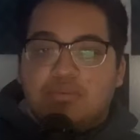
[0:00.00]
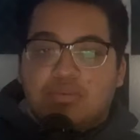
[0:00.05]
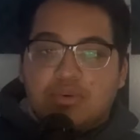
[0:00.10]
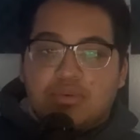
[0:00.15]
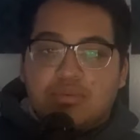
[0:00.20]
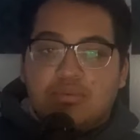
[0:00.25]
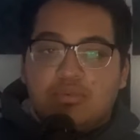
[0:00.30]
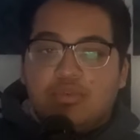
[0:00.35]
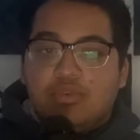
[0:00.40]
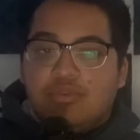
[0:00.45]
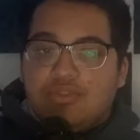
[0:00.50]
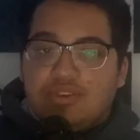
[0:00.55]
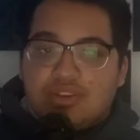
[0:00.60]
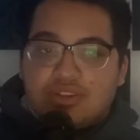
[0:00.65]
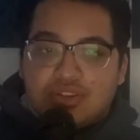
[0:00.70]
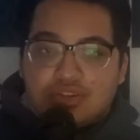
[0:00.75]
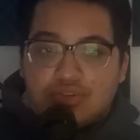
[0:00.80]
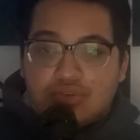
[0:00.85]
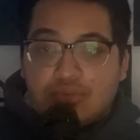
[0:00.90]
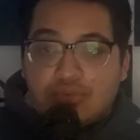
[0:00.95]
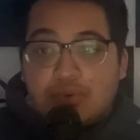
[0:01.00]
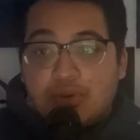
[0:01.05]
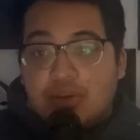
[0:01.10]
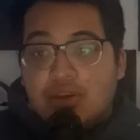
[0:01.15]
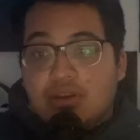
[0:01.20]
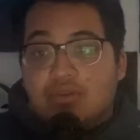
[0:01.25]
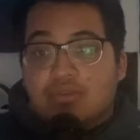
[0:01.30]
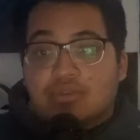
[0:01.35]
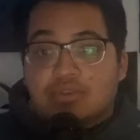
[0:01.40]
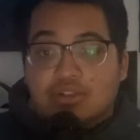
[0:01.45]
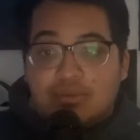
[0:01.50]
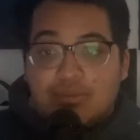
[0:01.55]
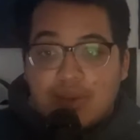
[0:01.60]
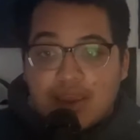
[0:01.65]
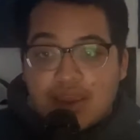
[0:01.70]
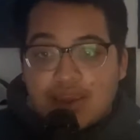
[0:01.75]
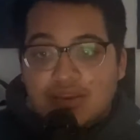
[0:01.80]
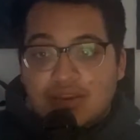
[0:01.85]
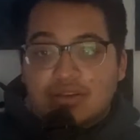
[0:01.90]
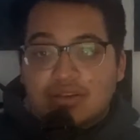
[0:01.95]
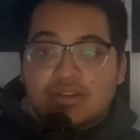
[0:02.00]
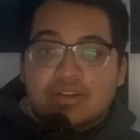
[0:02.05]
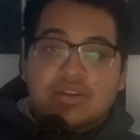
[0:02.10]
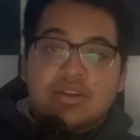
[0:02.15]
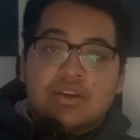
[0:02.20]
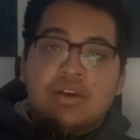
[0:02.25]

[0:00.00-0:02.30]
movie superhero space.